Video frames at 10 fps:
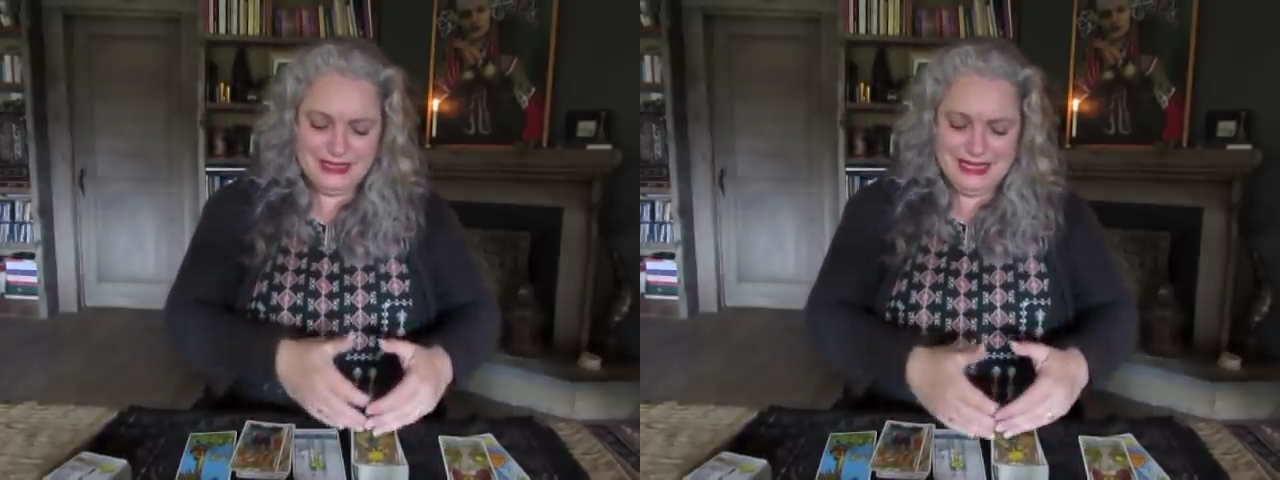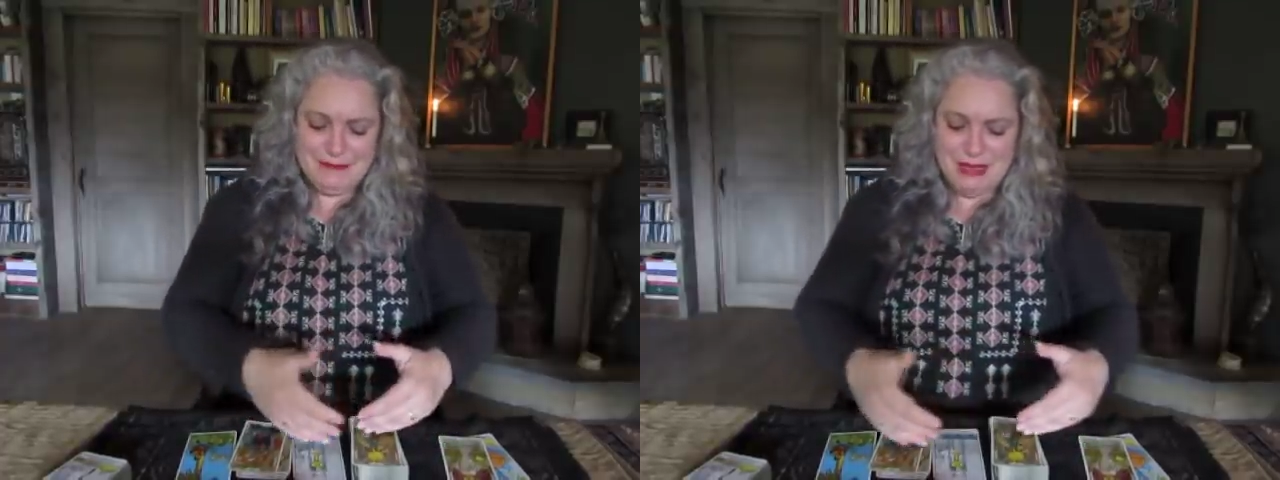
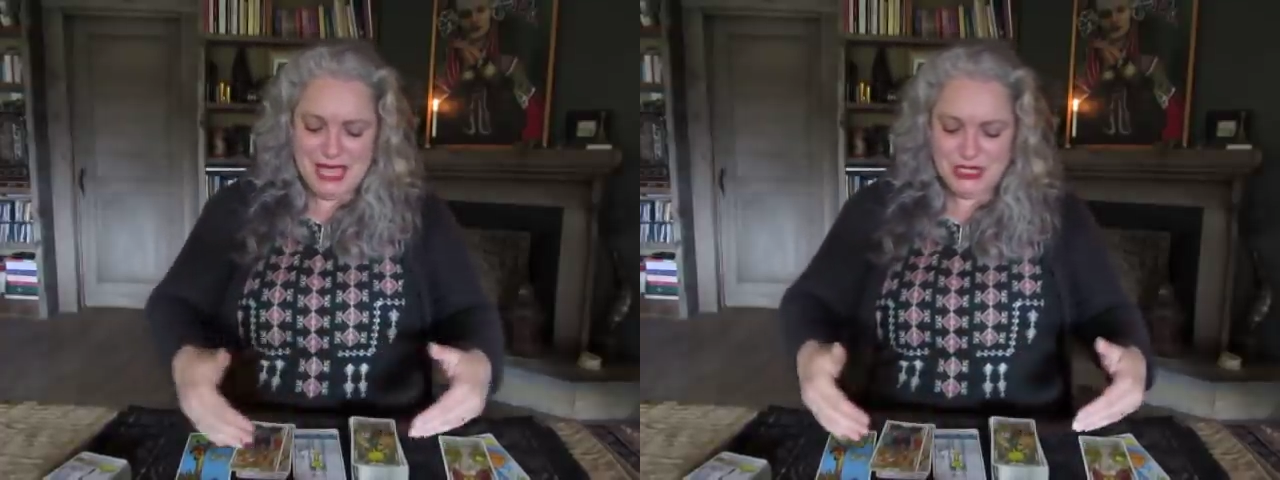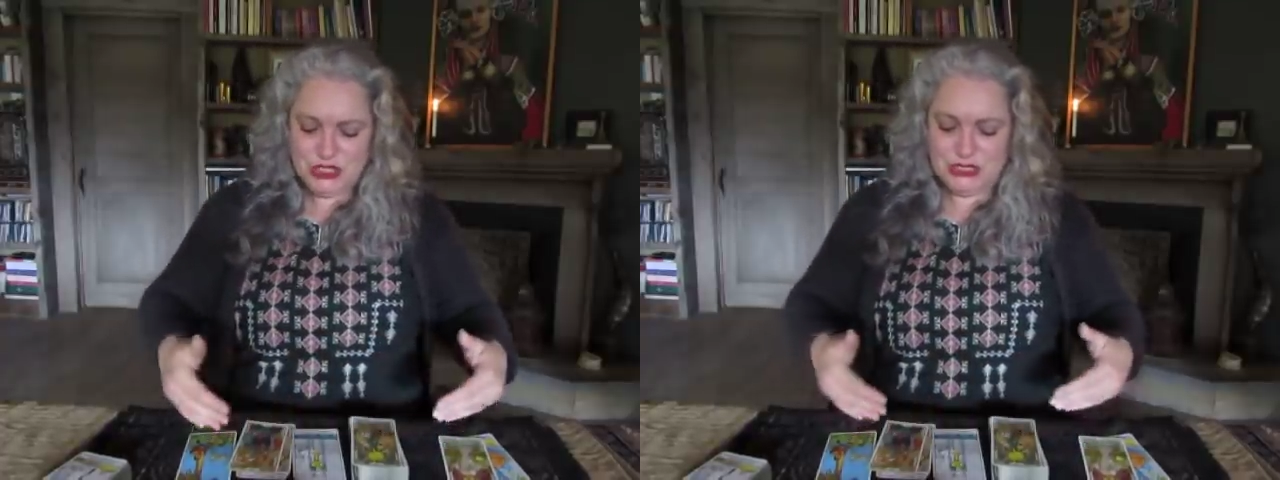
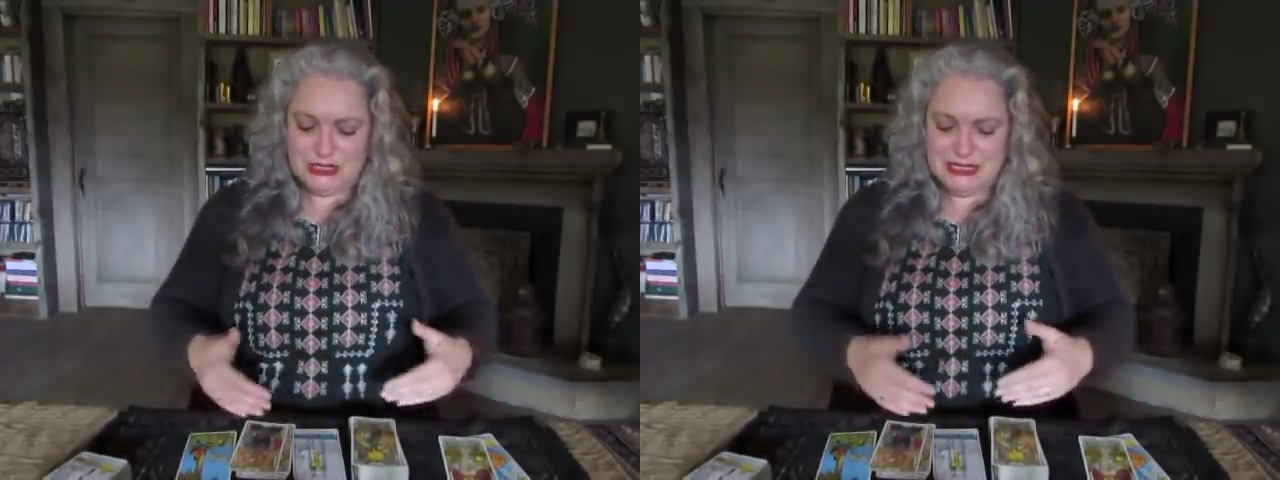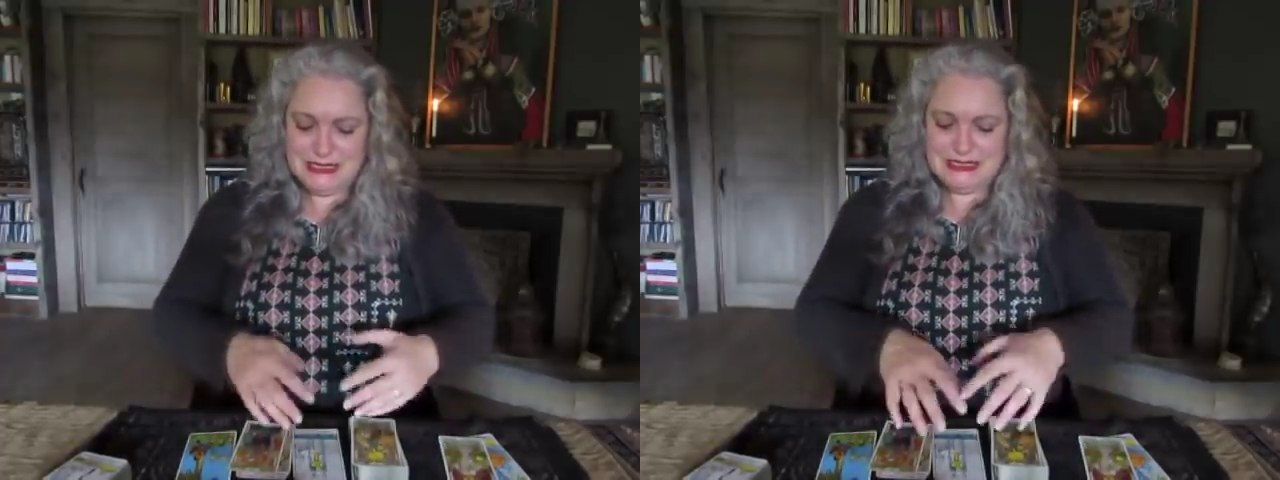Imagine,
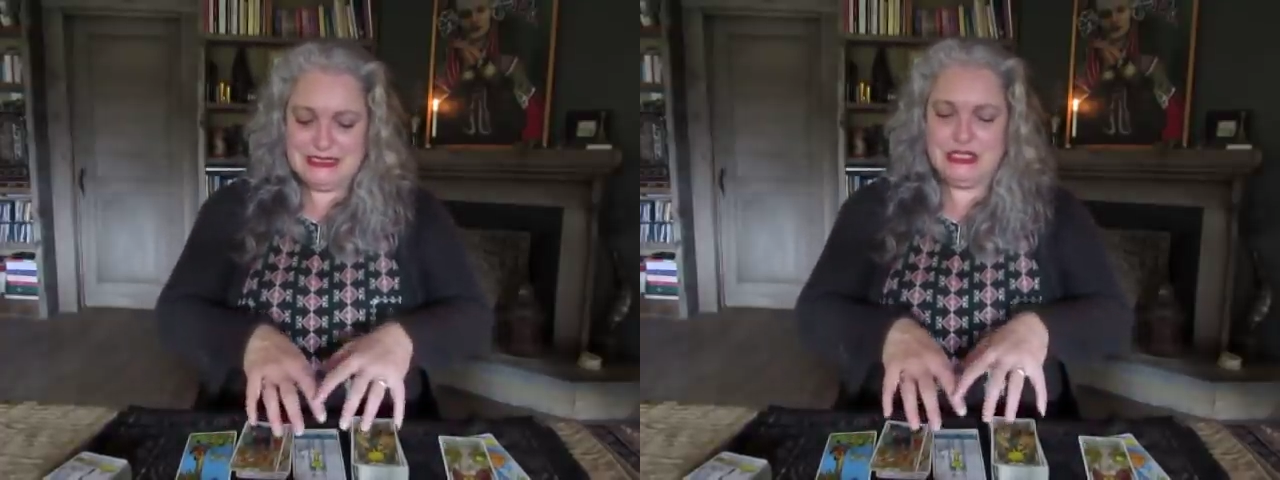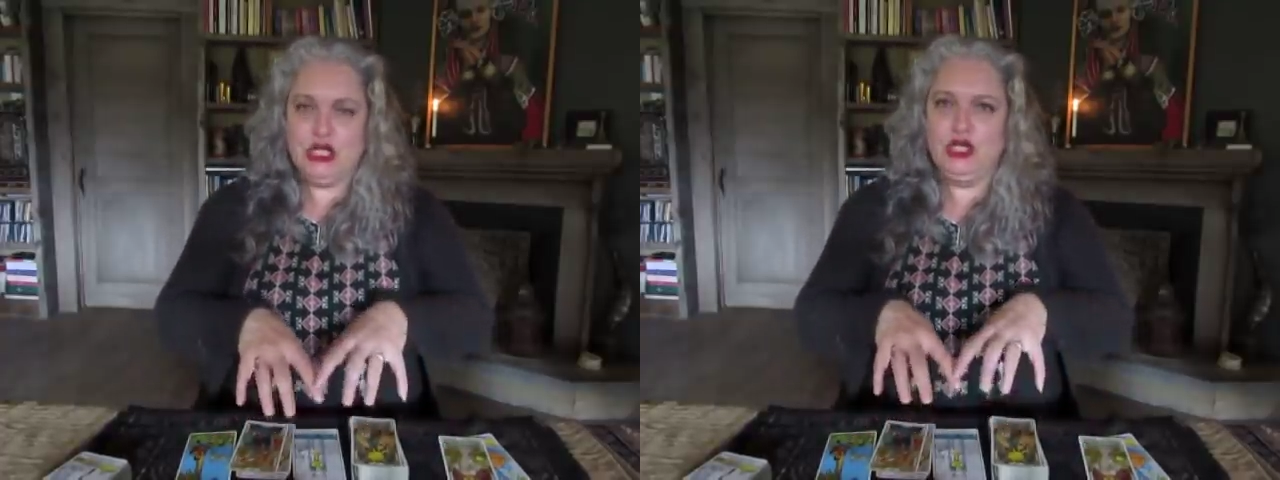this
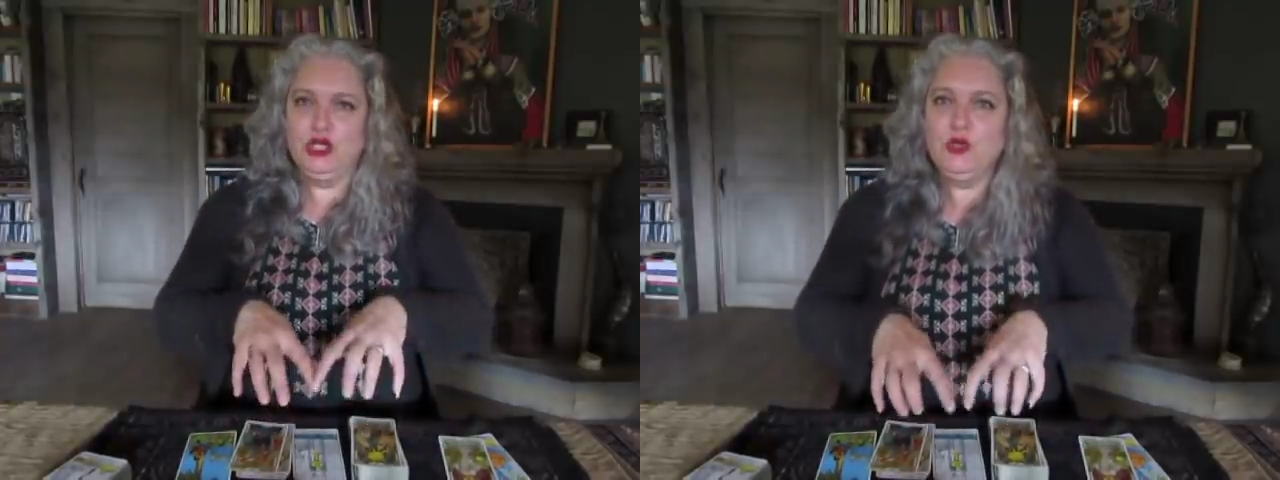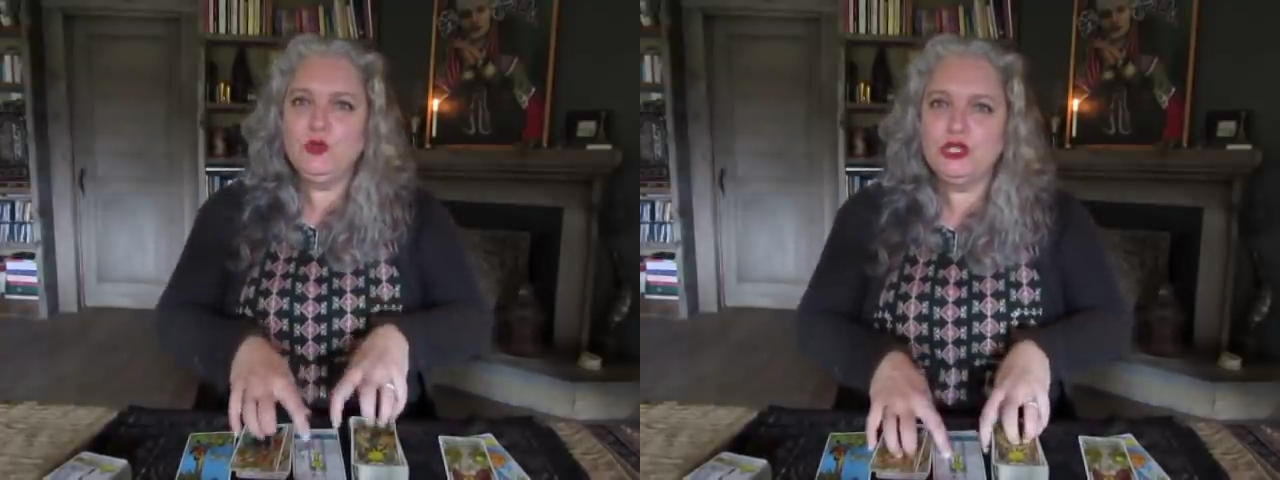is a
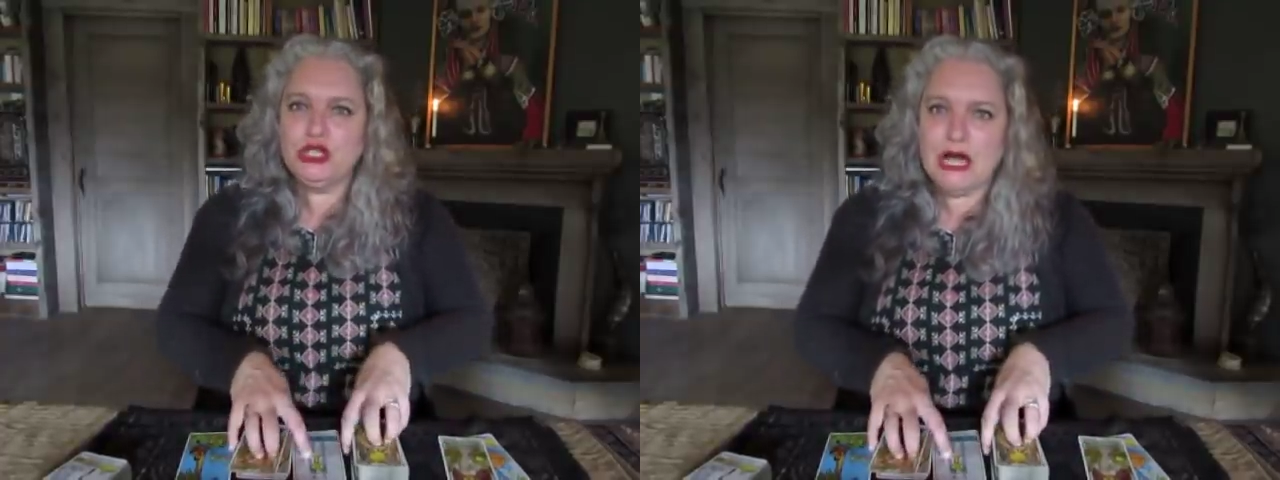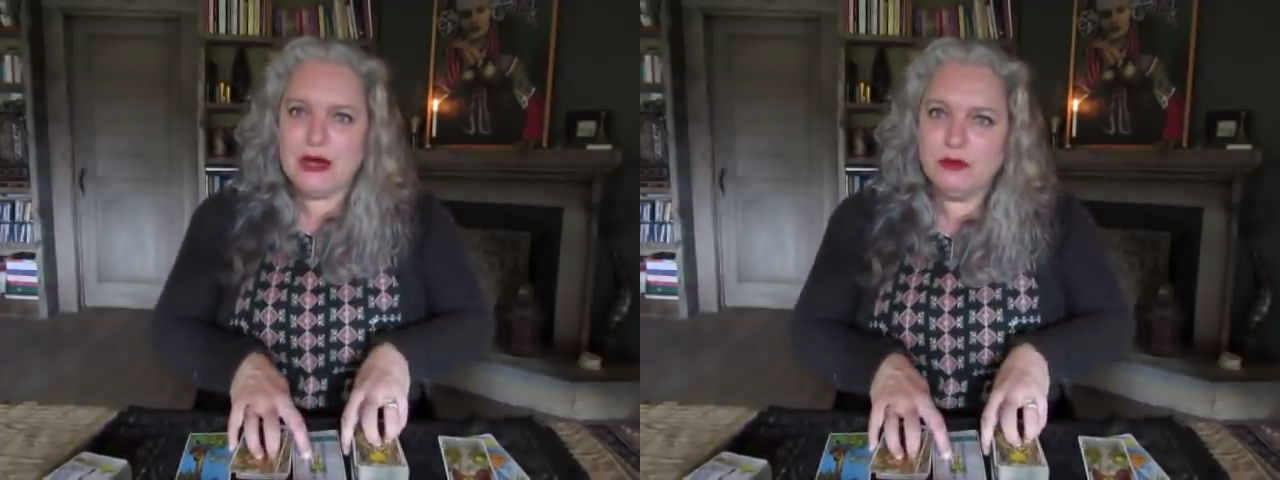
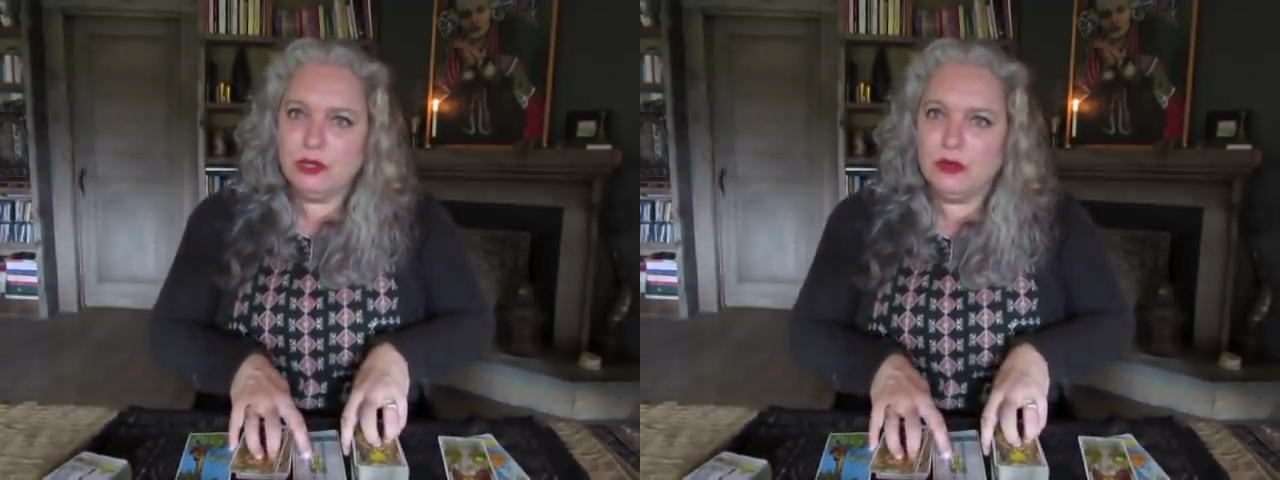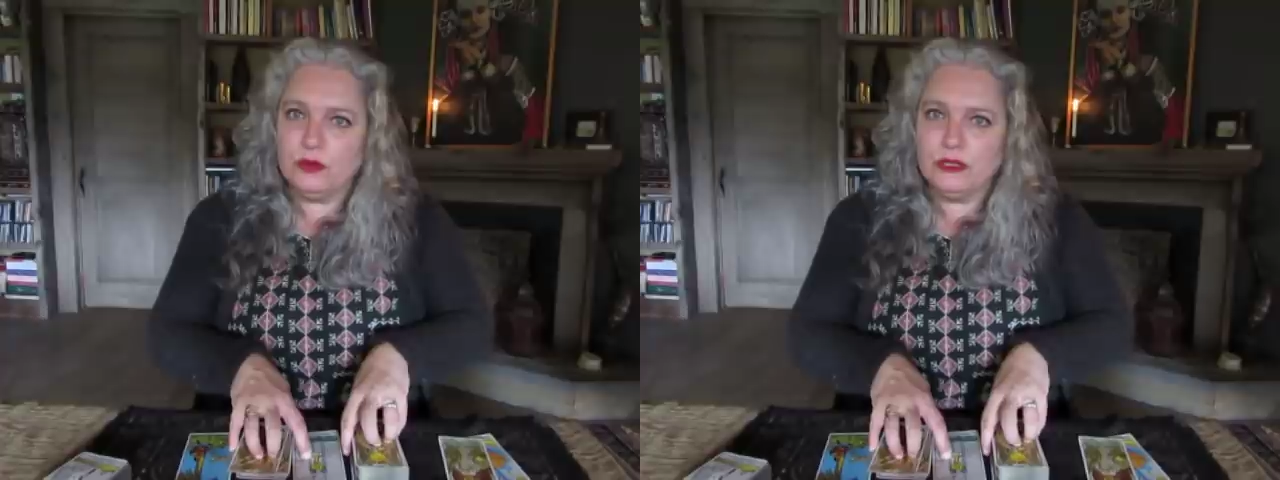huge
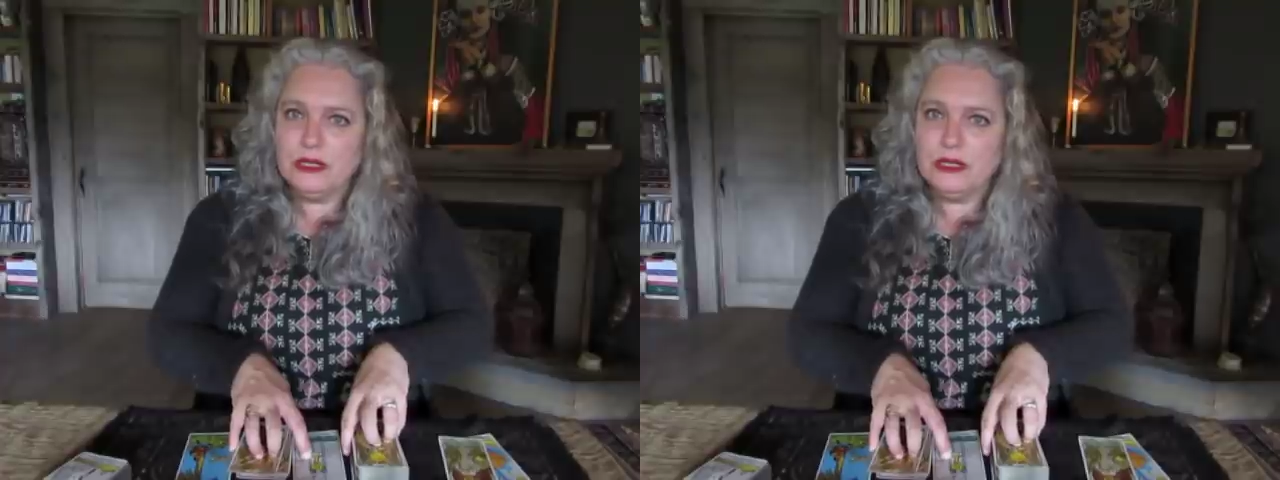download.